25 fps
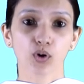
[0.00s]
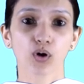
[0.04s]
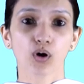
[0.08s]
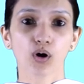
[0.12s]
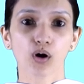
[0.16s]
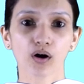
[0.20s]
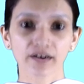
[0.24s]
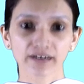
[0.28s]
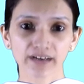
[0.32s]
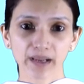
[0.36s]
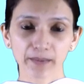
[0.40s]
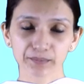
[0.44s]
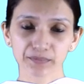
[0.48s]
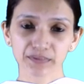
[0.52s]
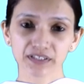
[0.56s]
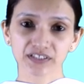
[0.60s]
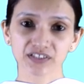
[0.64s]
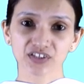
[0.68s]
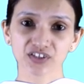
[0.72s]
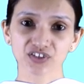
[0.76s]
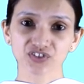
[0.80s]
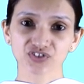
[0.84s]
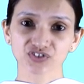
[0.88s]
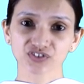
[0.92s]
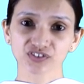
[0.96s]
or
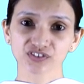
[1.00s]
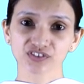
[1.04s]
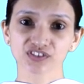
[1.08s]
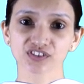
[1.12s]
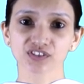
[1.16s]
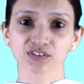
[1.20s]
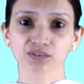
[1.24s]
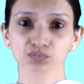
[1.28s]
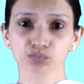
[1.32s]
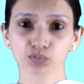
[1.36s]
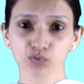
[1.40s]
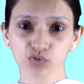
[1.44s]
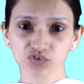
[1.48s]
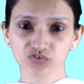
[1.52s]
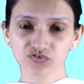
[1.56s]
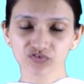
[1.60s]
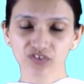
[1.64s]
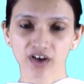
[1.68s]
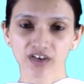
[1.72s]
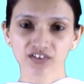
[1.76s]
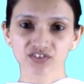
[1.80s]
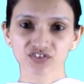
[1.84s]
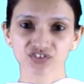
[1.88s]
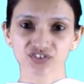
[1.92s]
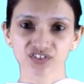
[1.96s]
application's smooth
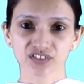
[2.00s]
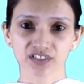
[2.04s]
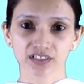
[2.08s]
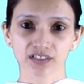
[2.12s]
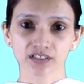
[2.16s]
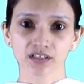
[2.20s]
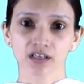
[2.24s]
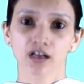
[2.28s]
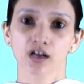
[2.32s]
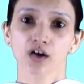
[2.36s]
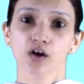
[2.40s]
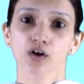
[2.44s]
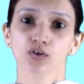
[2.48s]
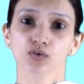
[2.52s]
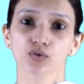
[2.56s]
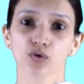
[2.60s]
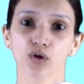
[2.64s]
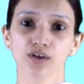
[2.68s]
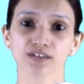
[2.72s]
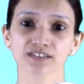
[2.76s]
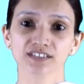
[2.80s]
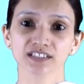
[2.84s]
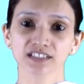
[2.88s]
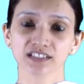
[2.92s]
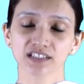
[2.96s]
functioning
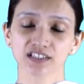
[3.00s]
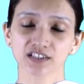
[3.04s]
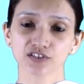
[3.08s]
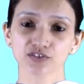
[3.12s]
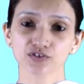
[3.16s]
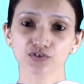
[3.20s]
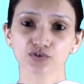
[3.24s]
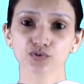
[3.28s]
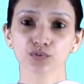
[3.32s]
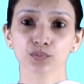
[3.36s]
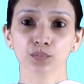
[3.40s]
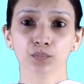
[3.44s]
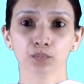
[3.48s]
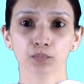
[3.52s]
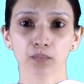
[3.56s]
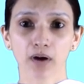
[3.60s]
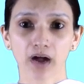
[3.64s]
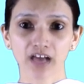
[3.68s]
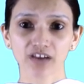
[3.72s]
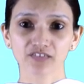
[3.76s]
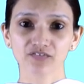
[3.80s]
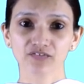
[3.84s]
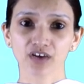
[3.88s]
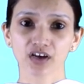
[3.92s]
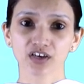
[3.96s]
causing it to
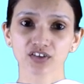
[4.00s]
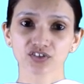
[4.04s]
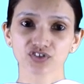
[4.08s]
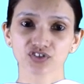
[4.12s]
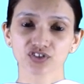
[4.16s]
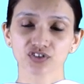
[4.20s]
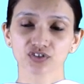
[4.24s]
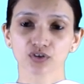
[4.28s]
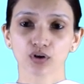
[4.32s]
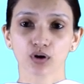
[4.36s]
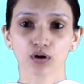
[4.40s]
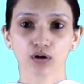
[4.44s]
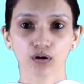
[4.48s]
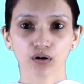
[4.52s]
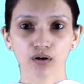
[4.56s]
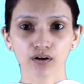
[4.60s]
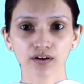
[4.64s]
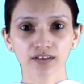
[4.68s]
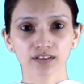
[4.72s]
malfunction or